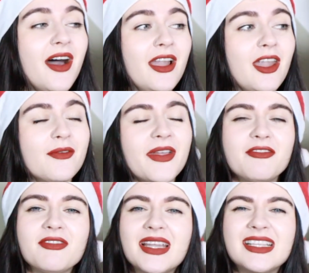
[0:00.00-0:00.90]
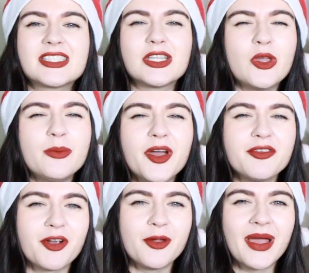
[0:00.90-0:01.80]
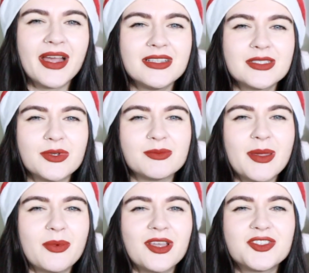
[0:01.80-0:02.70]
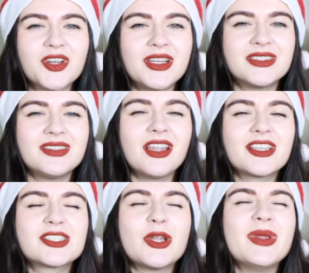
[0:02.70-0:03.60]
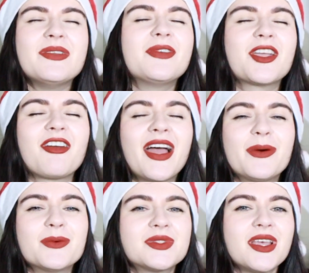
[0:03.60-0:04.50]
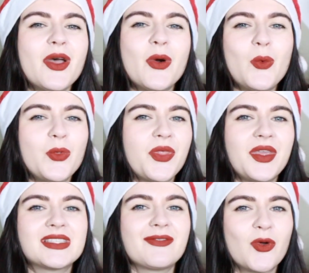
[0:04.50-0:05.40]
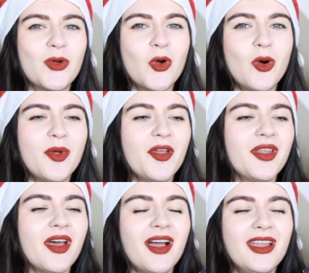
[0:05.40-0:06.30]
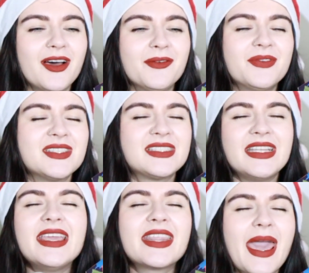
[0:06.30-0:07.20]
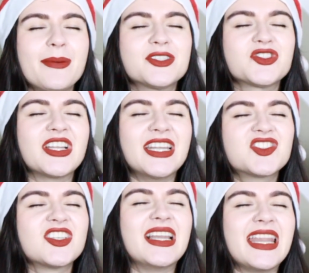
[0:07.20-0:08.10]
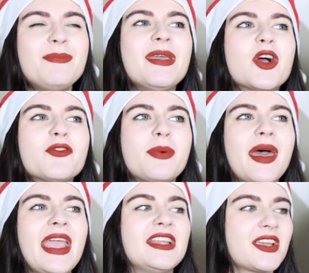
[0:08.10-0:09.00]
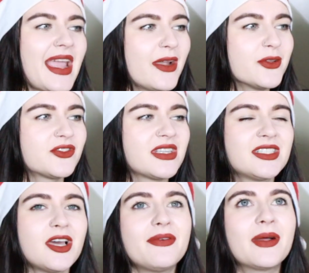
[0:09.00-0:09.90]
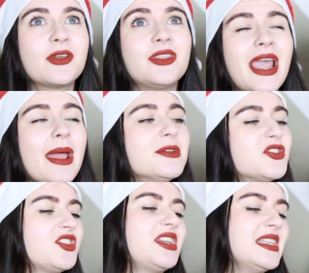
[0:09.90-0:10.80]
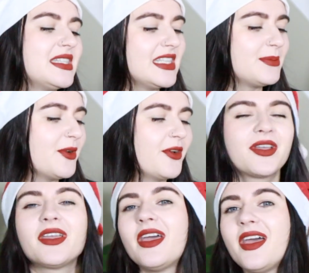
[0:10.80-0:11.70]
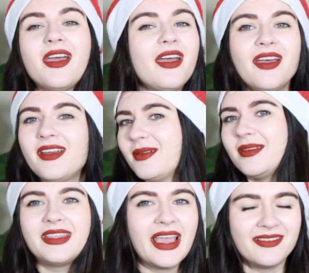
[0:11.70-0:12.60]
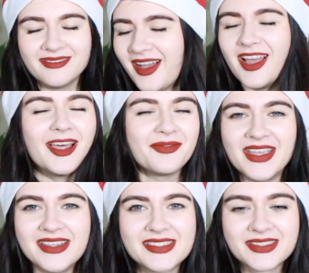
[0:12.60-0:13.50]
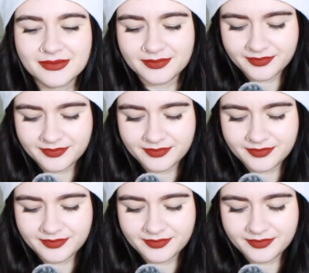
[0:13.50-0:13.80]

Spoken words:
I love a really slow burn romance whilst people like try like slowly figure out all the things they've got in common. I love seeing chemistry literally leaping off the page. I cannot stress enough how good the chemistry is in this book. Yeah, I love this.